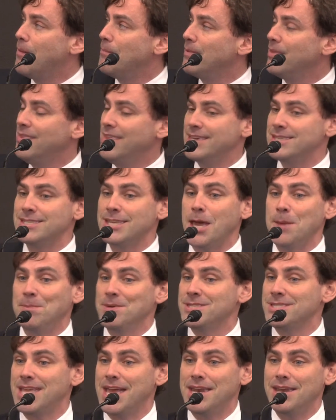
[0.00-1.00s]
This type
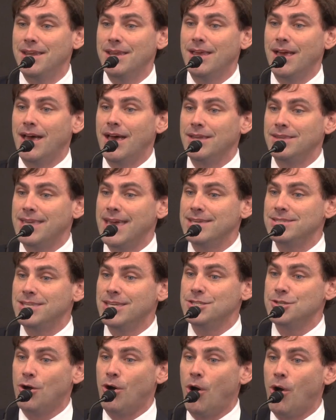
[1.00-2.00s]
of testing
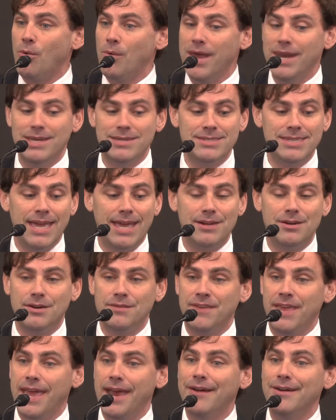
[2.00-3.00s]
is already standard
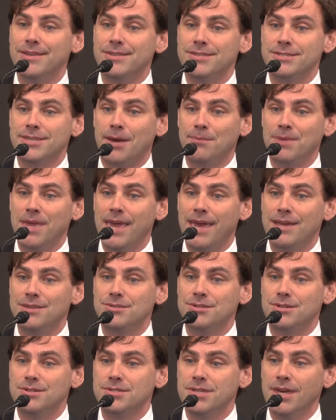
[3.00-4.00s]
of care in some
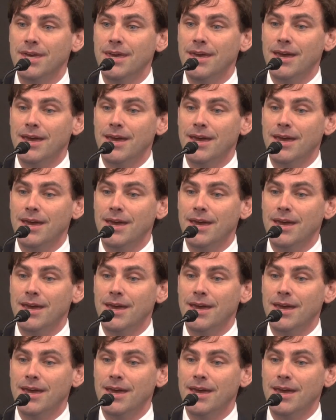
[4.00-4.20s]
cancers.